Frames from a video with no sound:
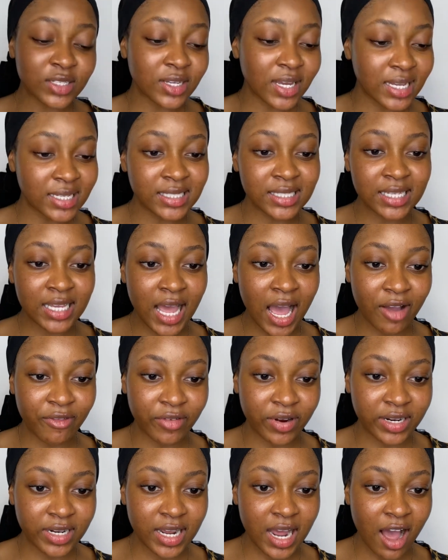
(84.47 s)
you can see, I've
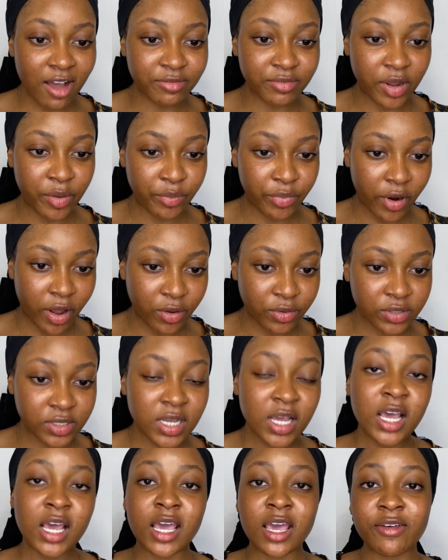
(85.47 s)
already carved my brows.
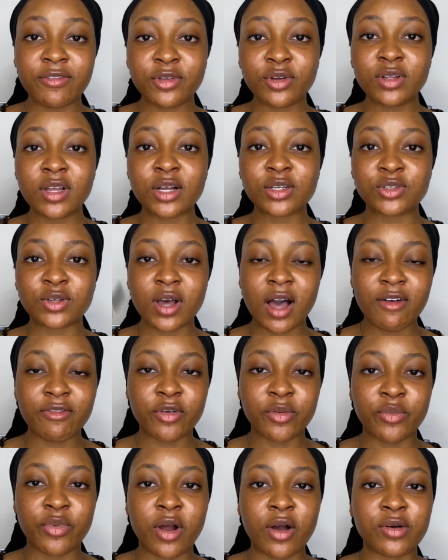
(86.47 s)
If you don't know how to carve your
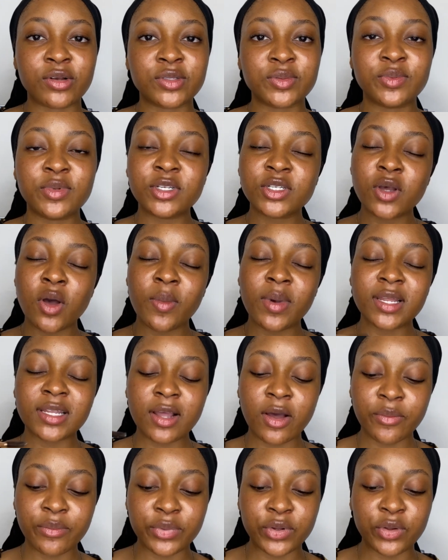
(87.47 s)
brows, please comment
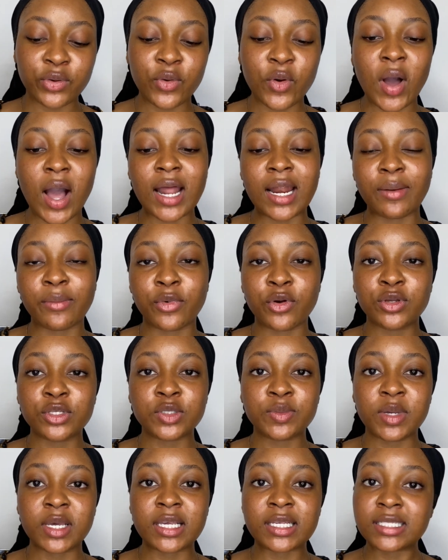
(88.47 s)
down below, and I'm going to
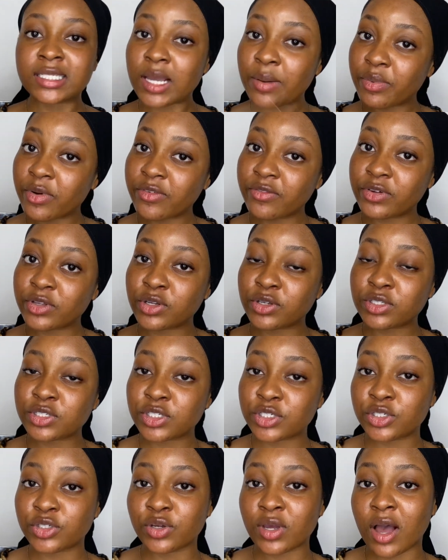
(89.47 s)
make a separate video
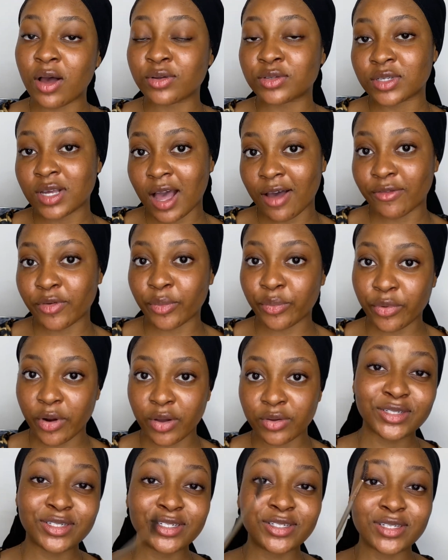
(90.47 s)
teaching you how to carve your
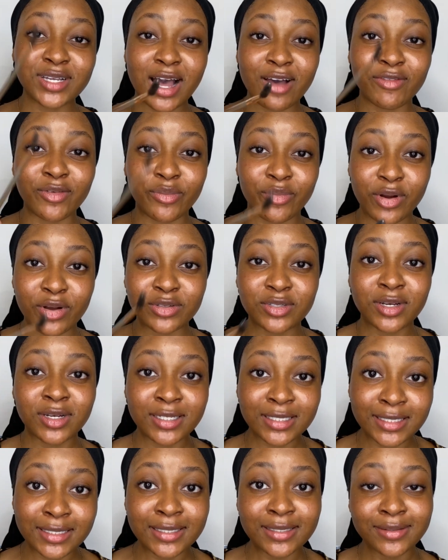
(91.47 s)
brows. You need to carve your brows,
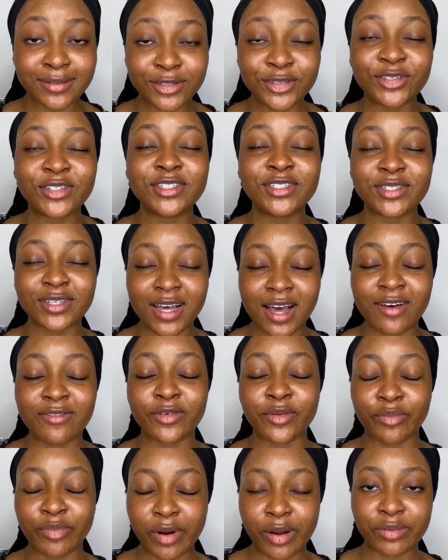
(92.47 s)
honey. You need to carve
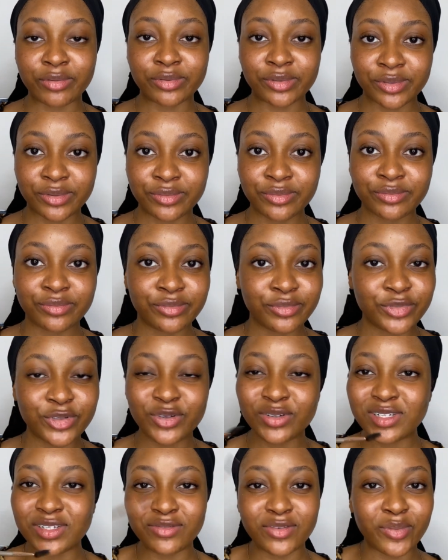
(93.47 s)
your brows.
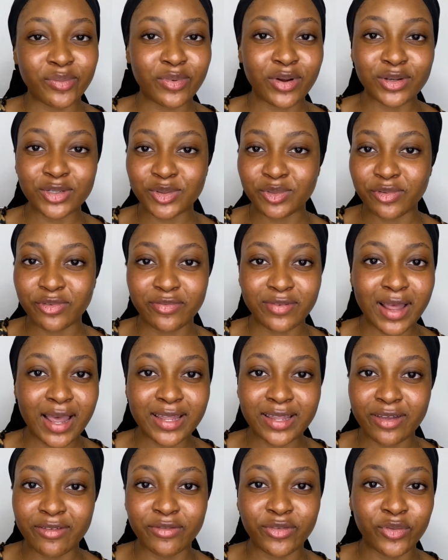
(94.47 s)
Don't leave your brows to be flying
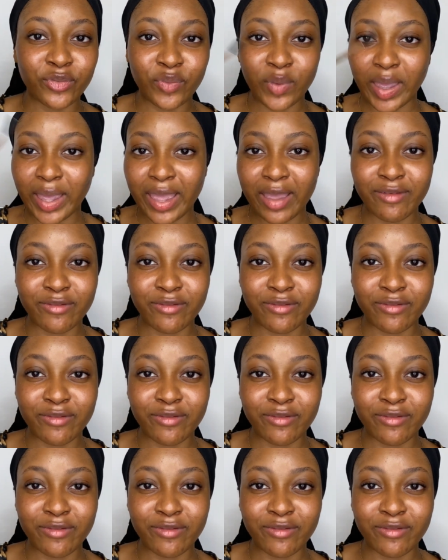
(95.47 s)
everywhere.